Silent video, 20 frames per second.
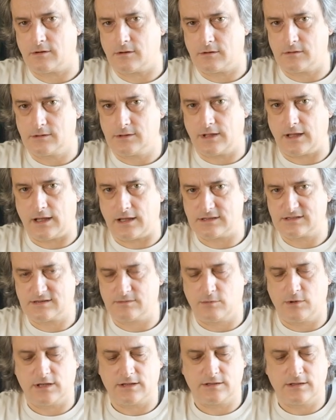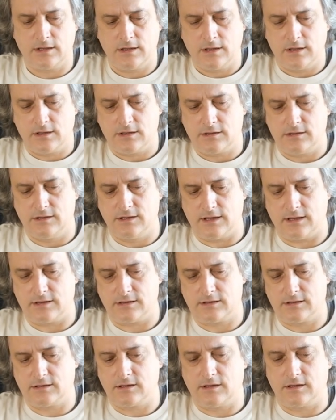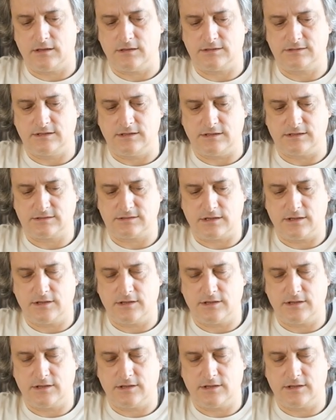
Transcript: on the Hasselblad that is this.